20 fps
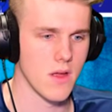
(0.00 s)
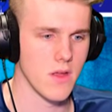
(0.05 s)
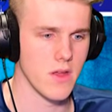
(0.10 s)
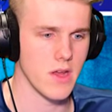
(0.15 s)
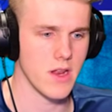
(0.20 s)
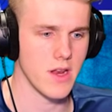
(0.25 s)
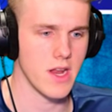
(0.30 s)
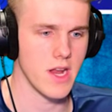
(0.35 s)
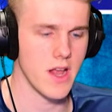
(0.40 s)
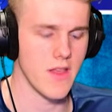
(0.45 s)

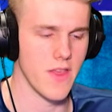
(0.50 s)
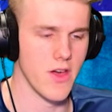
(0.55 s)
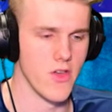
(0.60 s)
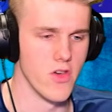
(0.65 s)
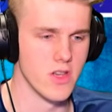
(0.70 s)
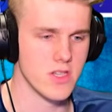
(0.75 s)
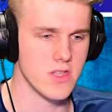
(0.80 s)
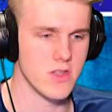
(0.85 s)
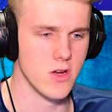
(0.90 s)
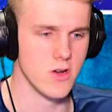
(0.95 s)
You can hear
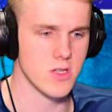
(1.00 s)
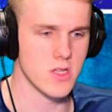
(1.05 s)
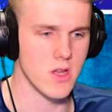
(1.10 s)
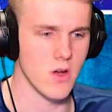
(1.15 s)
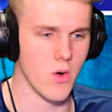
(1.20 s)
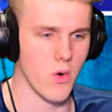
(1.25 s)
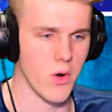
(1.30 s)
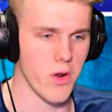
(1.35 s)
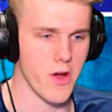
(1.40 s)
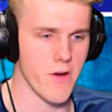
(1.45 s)
those those are
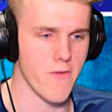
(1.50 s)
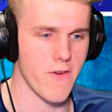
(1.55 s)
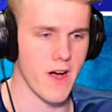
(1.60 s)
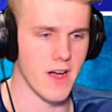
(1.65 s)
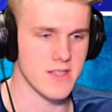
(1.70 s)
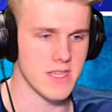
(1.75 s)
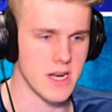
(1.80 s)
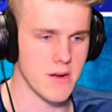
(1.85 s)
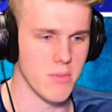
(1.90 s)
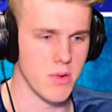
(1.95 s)
the audio
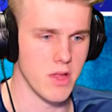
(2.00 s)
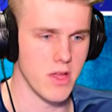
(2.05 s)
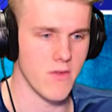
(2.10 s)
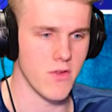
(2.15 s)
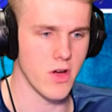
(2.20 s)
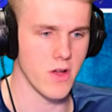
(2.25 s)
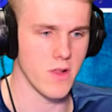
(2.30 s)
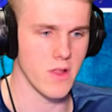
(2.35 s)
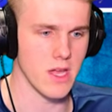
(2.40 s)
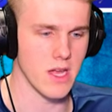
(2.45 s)
files that I
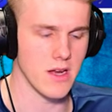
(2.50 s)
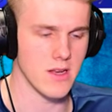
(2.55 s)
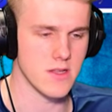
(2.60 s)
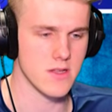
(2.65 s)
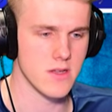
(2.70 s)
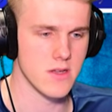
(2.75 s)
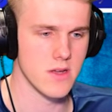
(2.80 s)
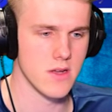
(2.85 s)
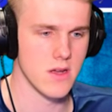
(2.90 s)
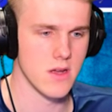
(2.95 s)
believe got
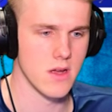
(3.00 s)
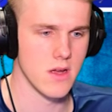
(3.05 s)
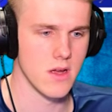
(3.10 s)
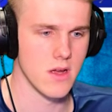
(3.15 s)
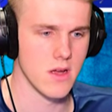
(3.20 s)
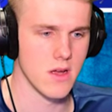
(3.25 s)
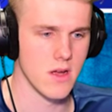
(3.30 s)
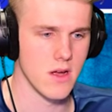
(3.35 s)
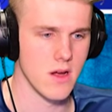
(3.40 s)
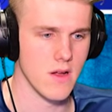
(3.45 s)
leaked.
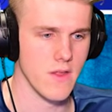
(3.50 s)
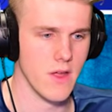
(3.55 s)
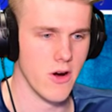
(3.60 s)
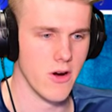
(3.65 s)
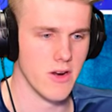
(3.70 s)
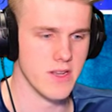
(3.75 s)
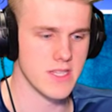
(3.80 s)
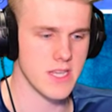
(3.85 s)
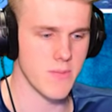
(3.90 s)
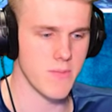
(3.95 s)
And
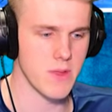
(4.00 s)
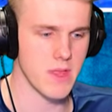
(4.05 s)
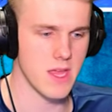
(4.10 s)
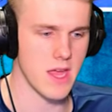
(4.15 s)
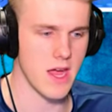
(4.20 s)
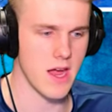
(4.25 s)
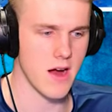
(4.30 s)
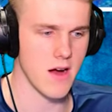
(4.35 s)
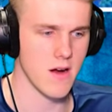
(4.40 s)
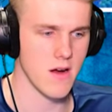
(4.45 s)
there it is up in
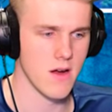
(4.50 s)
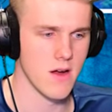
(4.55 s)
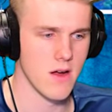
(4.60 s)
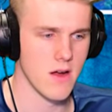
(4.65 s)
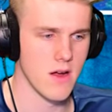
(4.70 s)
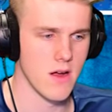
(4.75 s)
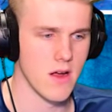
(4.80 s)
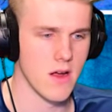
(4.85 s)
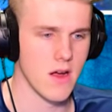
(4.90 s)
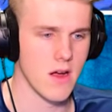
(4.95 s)
the air.
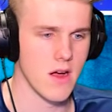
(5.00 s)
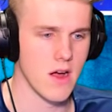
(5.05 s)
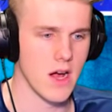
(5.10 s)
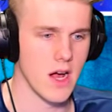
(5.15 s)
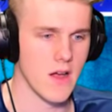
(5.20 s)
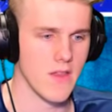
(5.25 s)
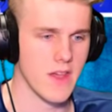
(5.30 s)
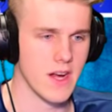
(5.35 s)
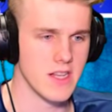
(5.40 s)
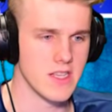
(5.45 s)

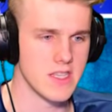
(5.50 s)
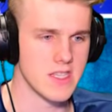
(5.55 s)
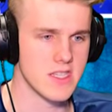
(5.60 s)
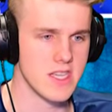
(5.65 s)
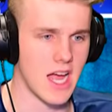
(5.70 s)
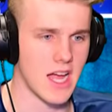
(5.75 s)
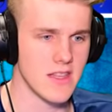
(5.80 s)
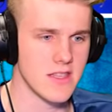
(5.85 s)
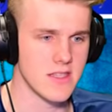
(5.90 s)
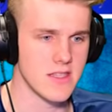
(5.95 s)
And then it
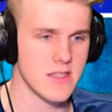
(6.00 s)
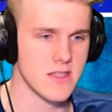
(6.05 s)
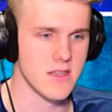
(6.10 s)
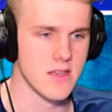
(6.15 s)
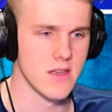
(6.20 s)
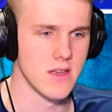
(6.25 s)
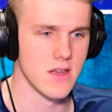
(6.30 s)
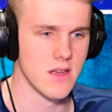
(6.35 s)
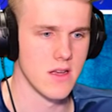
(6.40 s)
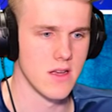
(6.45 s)
sets
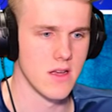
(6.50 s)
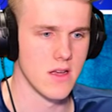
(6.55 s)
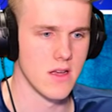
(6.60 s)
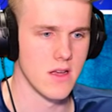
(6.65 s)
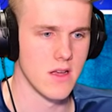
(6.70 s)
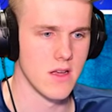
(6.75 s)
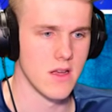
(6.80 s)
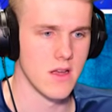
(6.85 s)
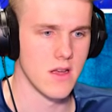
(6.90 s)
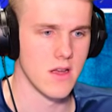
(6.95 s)

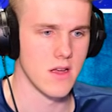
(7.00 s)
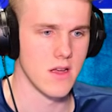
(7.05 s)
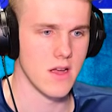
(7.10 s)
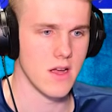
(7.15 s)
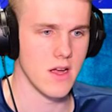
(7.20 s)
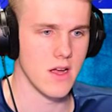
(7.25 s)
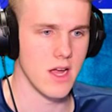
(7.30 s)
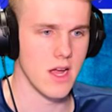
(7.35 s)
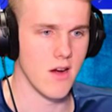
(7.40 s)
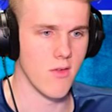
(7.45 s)

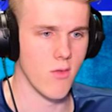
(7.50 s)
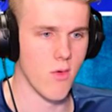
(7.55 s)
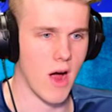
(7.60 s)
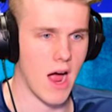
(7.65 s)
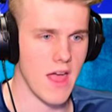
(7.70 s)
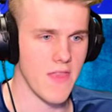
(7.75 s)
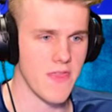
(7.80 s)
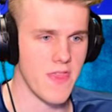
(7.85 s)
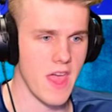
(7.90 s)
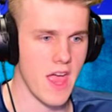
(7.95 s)
it
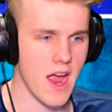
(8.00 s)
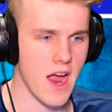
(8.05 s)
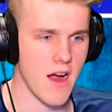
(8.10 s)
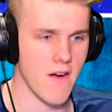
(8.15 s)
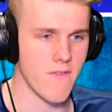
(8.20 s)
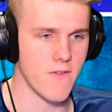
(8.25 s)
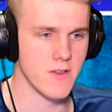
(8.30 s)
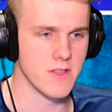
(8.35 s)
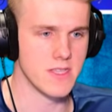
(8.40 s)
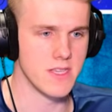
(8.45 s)
right
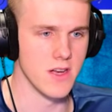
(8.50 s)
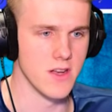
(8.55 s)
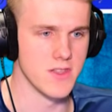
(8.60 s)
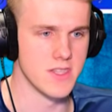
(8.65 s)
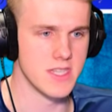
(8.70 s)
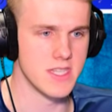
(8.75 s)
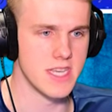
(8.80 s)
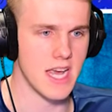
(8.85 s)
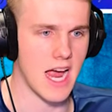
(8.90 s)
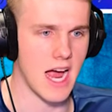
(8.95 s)
there for
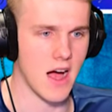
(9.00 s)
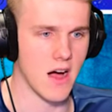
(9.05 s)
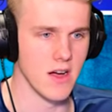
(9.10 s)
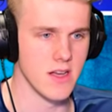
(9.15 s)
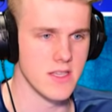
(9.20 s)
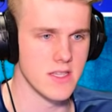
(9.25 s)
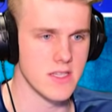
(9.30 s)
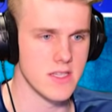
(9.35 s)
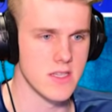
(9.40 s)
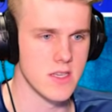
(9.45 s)
Tilted
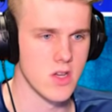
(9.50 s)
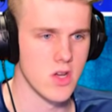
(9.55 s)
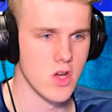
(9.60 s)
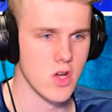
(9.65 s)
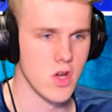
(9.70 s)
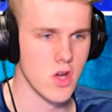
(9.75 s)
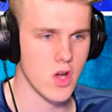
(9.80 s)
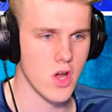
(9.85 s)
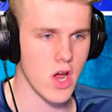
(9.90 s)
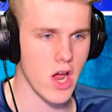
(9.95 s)
Towers
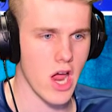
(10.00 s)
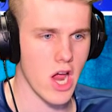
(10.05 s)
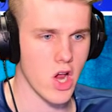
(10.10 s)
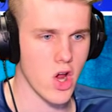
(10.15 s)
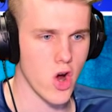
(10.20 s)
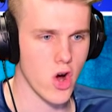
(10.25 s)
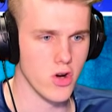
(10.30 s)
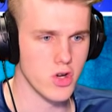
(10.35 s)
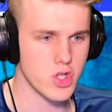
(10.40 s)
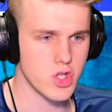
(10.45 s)

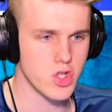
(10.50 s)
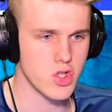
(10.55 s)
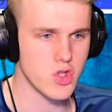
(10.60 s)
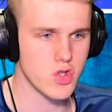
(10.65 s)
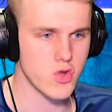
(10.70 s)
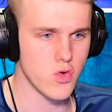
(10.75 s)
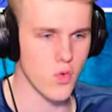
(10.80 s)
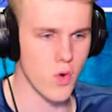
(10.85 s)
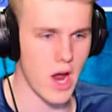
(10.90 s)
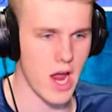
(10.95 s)
and goes
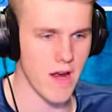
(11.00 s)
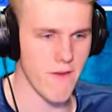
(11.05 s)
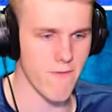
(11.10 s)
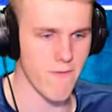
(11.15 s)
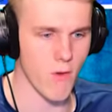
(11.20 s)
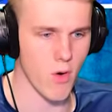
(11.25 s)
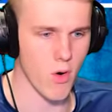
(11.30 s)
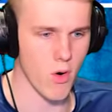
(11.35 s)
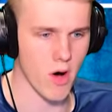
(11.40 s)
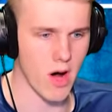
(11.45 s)
straight
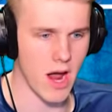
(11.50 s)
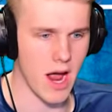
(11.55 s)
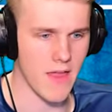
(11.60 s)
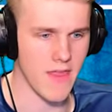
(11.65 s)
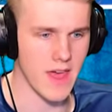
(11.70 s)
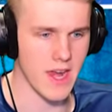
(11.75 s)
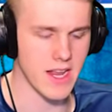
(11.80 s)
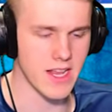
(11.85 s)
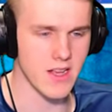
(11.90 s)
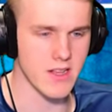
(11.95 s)
for it.
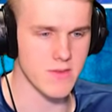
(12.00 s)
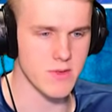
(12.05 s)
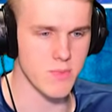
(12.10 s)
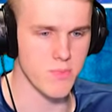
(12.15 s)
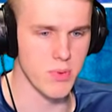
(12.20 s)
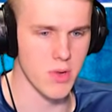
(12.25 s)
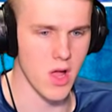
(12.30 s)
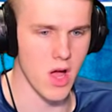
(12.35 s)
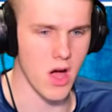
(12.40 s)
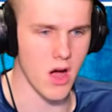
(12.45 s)
And then it gets
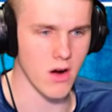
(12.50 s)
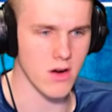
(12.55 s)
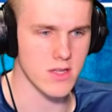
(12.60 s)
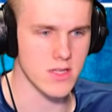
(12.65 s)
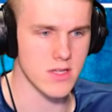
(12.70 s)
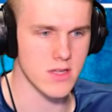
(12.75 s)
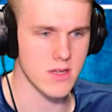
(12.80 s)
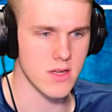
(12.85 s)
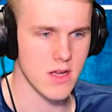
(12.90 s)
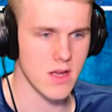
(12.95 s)

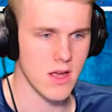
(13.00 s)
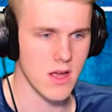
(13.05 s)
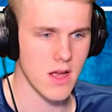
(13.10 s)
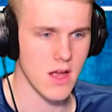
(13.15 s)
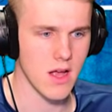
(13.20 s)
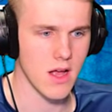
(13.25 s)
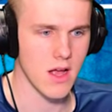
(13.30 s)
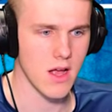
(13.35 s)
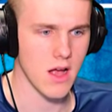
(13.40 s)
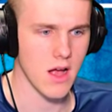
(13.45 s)
blocked.
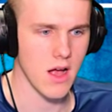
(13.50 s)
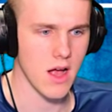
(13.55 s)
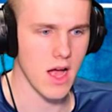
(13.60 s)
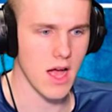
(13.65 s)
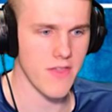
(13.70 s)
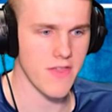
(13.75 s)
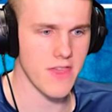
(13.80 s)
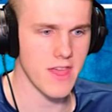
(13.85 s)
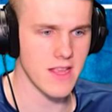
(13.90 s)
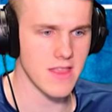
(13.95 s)

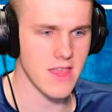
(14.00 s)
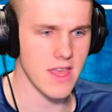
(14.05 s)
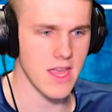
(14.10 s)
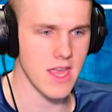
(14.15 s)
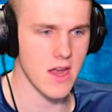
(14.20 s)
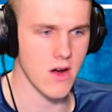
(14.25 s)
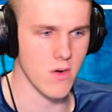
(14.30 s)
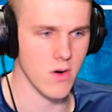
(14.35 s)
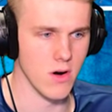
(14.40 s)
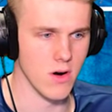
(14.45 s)
I think the
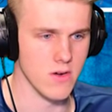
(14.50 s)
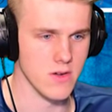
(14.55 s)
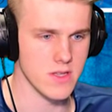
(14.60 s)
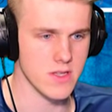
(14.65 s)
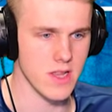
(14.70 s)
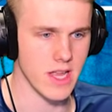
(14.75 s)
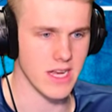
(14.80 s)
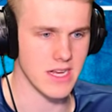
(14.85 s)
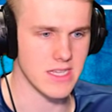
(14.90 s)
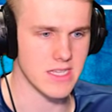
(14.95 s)

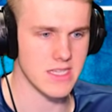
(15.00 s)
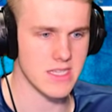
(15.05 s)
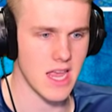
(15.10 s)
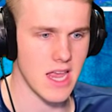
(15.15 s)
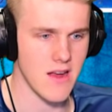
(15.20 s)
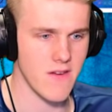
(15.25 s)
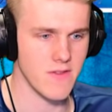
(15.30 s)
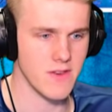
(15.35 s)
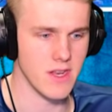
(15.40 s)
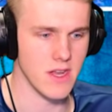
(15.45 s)
heroes like
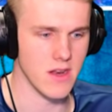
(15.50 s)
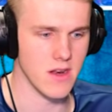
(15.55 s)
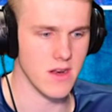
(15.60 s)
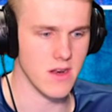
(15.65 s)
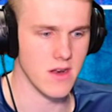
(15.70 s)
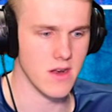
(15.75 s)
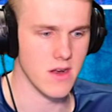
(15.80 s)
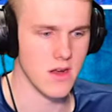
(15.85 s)
saved it.